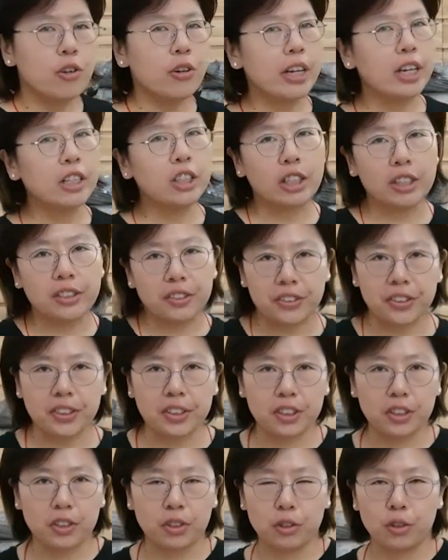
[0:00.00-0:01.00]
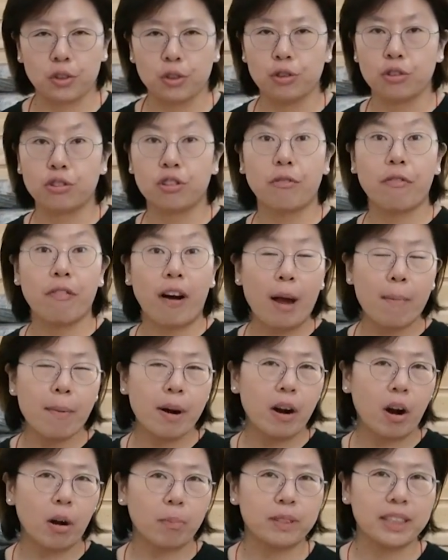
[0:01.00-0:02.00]
you can consider to use the
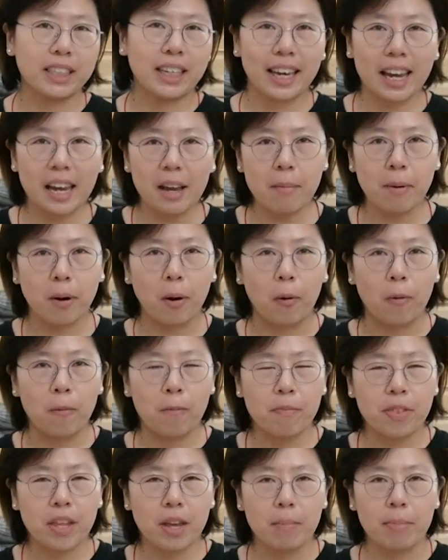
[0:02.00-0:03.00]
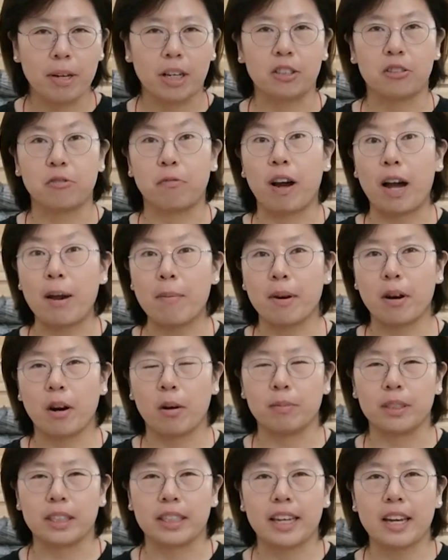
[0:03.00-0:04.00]
fiber optic cable because fiber
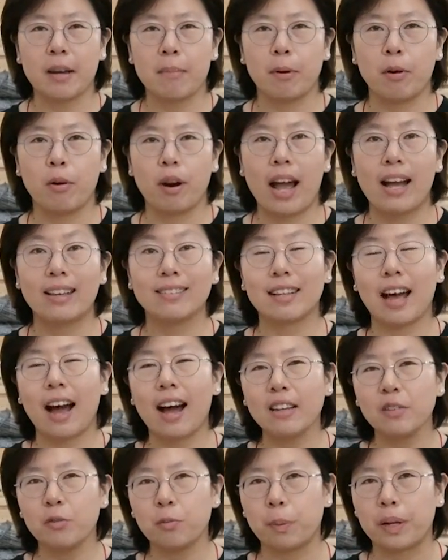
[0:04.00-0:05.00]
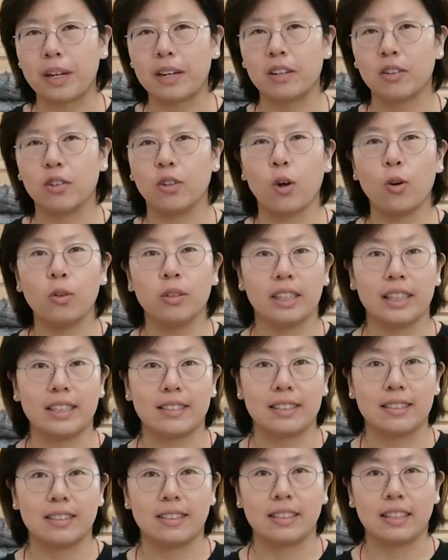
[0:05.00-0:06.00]
optic cable has high speed, low
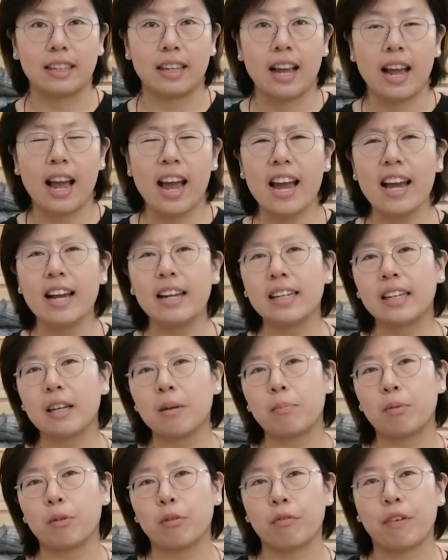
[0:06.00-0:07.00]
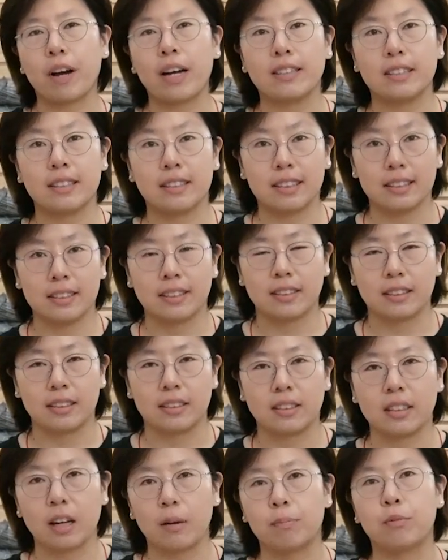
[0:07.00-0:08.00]
latency, and can provide the
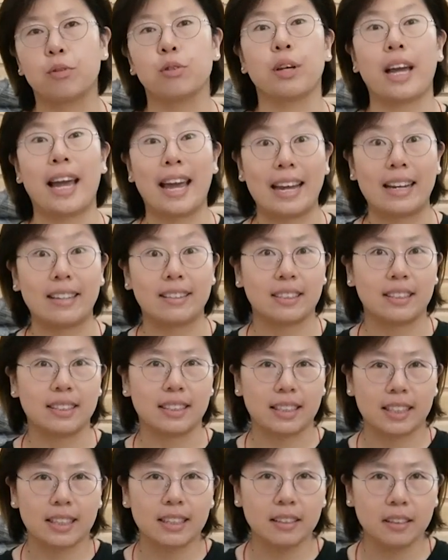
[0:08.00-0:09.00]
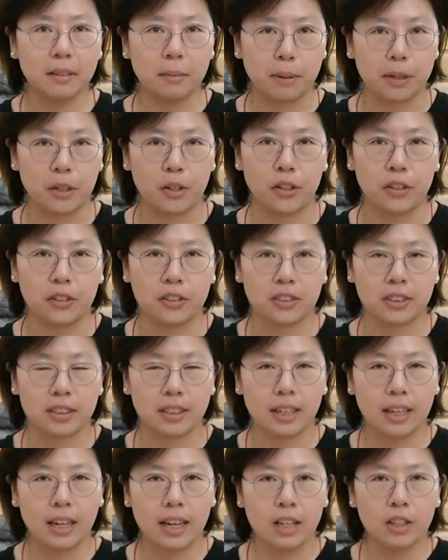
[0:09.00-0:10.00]
distance up to 80
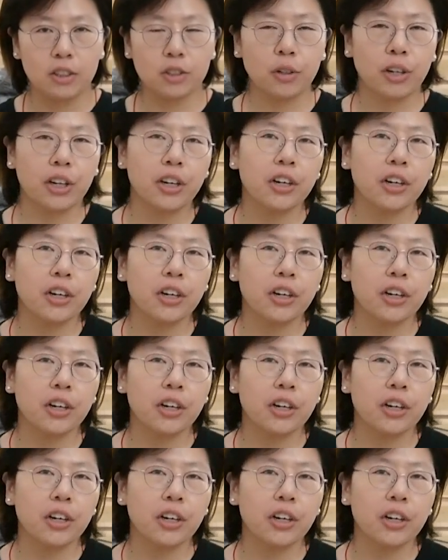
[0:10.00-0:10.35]
kilometers. So